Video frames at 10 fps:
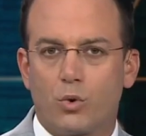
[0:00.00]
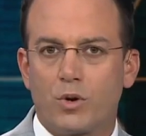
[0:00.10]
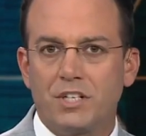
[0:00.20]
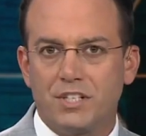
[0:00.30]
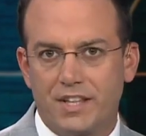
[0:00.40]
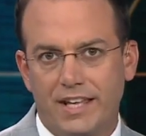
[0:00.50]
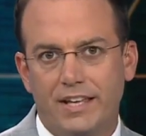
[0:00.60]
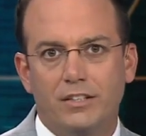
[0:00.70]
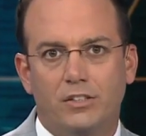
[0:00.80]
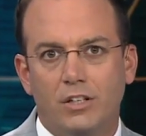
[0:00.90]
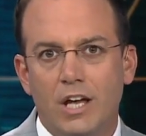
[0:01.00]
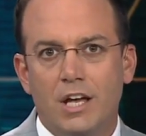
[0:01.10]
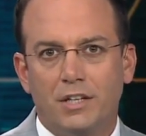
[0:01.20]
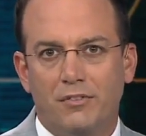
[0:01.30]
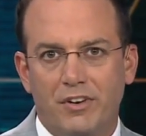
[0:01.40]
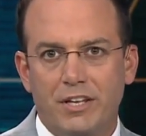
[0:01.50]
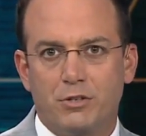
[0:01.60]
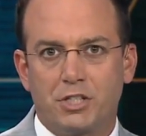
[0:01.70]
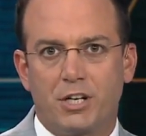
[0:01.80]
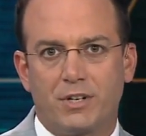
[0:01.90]
According to The Hill, the video
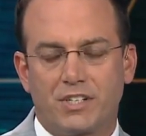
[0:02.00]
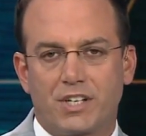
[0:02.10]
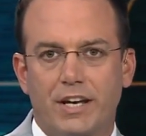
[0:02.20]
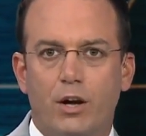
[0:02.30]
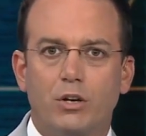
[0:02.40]
sharing site